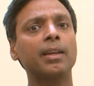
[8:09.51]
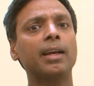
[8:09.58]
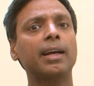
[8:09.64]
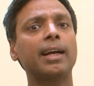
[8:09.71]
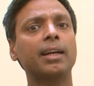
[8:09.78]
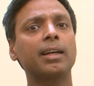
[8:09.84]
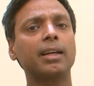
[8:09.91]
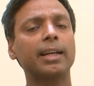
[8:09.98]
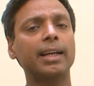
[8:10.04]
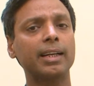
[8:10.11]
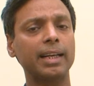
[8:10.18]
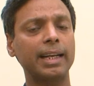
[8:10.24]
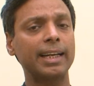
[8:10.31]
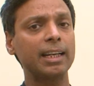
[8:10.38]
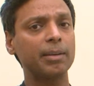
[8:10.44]
and
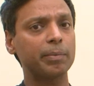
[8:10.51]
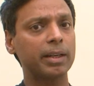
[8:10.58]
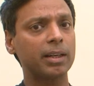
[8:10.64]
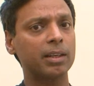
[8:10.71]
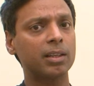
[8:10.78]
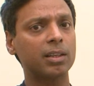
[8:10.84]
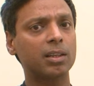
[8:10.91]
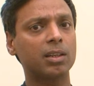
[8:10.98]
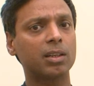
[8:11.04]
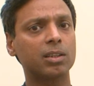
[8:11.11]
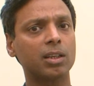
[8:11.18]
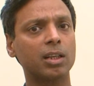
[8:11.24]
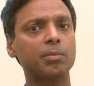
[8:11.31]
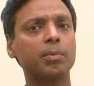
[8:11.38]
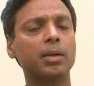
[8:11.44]
get independent
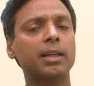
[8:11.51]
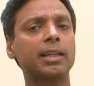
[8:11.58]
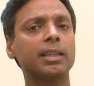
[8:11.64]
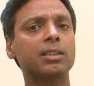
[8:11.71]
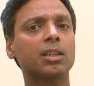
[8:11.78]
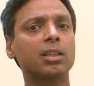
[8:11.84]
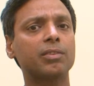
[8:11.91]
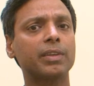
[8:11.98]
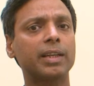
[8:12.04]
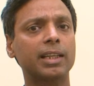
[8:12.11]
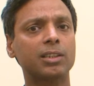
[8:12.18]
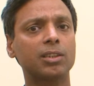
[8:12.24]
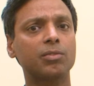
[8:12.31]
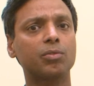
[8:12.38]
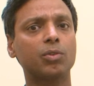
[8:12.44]
third-party
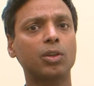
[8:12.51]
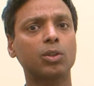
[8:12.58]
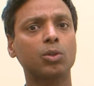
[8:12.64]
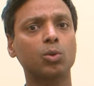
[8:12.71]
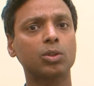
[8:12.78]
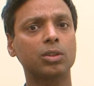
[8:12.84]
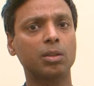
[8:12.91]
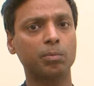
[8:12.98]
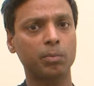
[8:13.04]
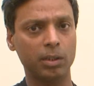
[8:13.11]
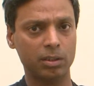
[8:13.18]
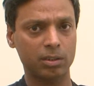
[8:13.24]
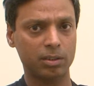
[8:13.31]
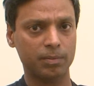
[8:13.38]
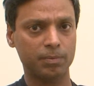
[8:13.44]
certification for those
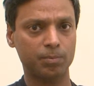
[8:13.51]
numbers.